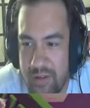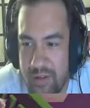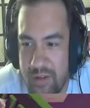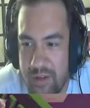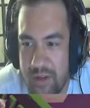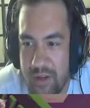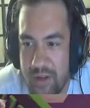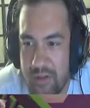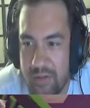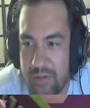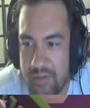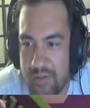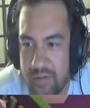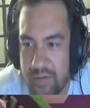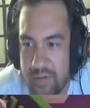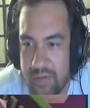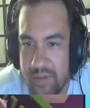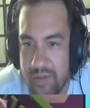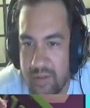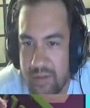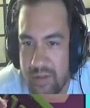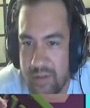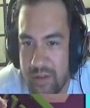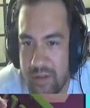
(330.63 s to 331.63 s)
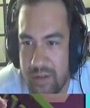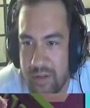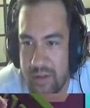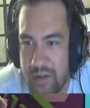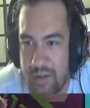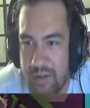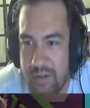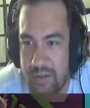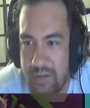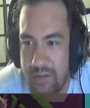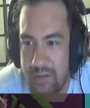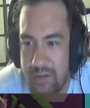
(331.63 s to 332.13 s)
No.
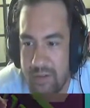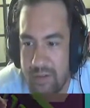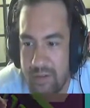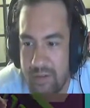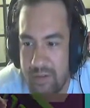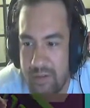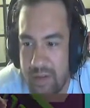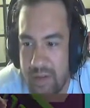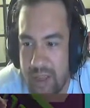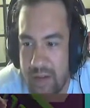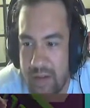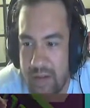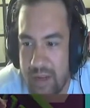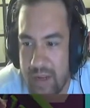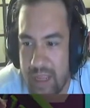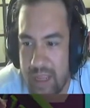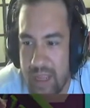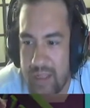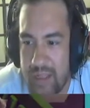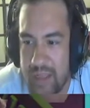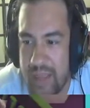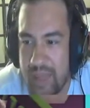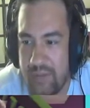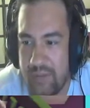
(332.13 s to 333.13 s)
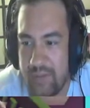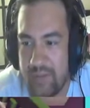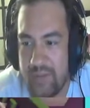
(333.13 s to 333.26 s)
I, how do I end level?